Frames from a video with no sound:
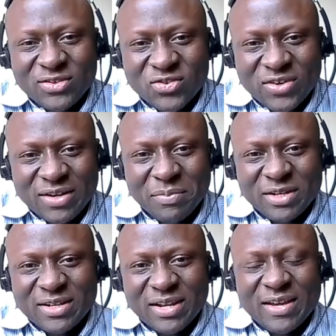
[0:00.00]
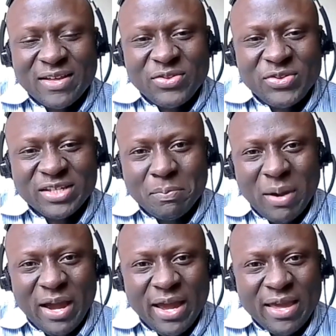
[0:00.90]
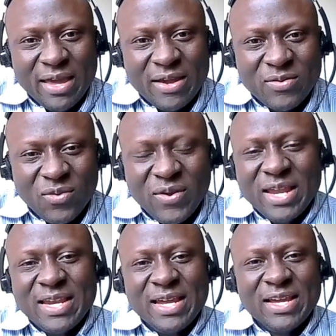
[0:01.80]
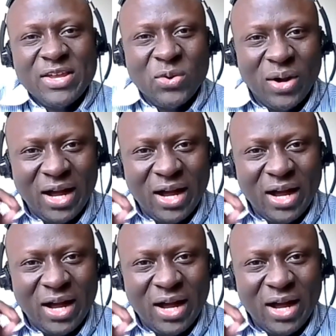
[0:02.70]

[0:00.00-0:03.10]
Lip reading: country, but just by reading, you